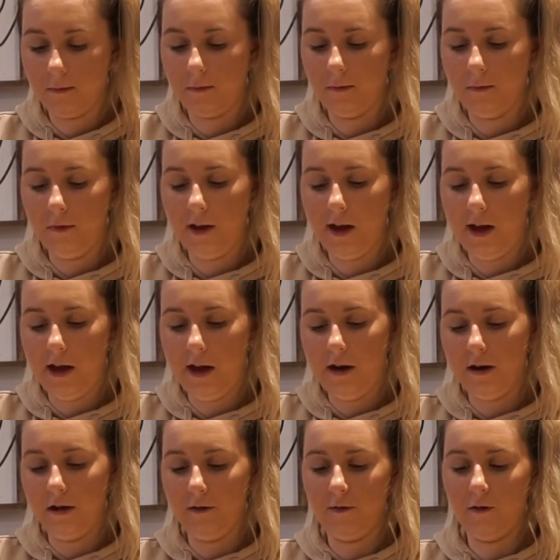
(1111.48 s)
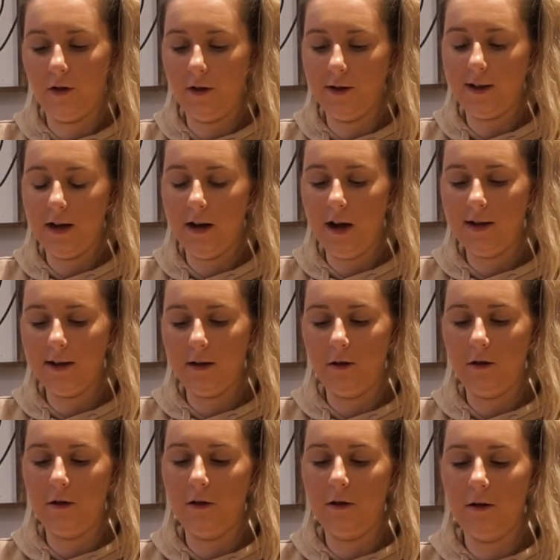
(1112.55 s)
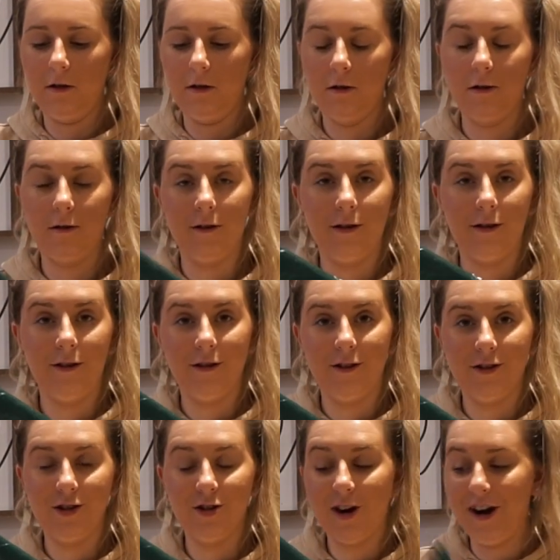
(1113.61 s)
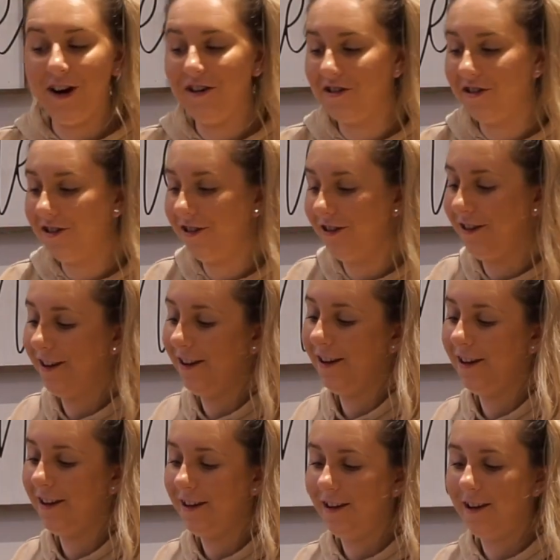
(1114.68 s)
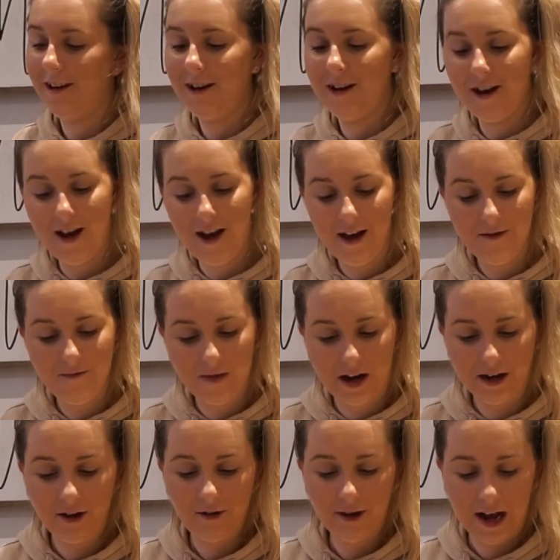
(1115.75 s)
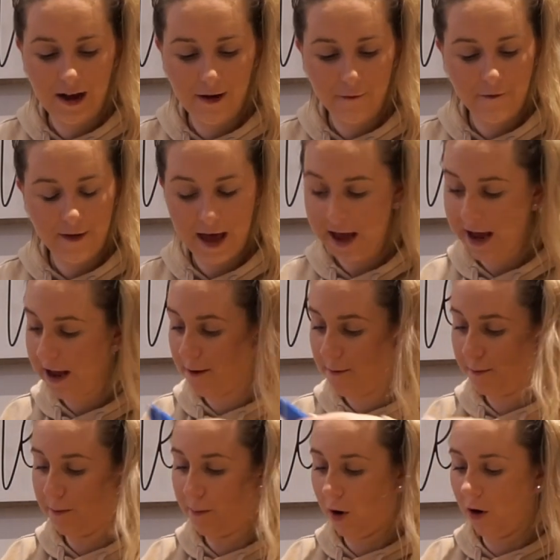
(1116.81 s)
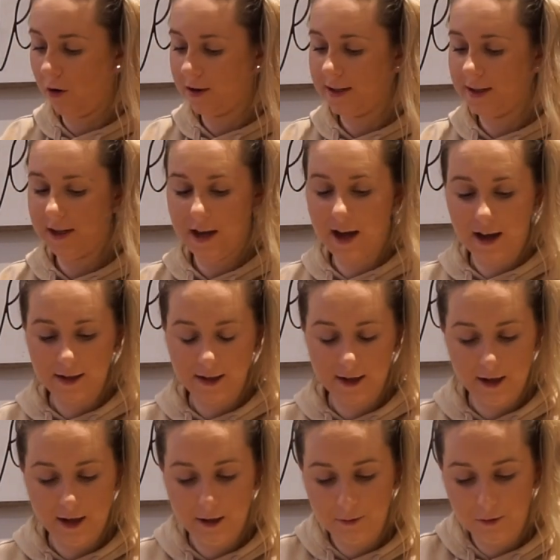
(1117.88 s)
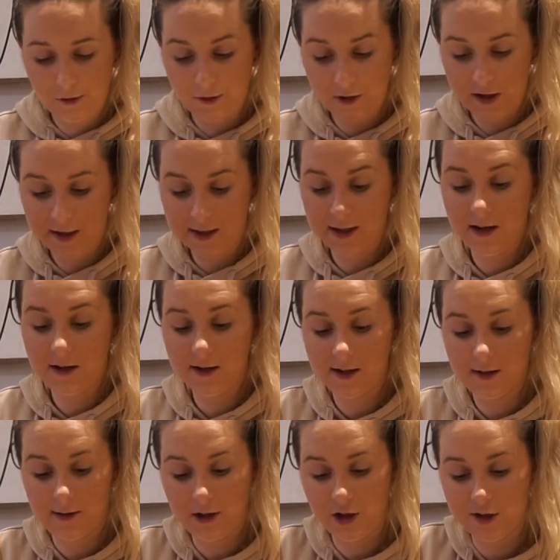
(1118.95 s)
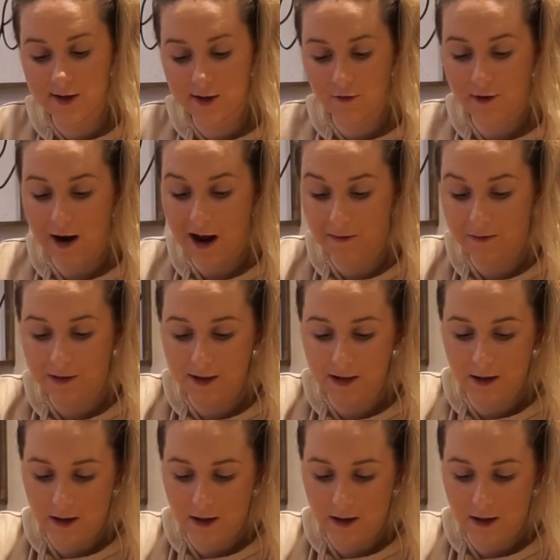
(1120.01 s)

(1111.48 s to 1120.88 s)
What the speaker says: and then you've got a nice little triangle. I don't have a box yet to keep all these in, so I've just grabbed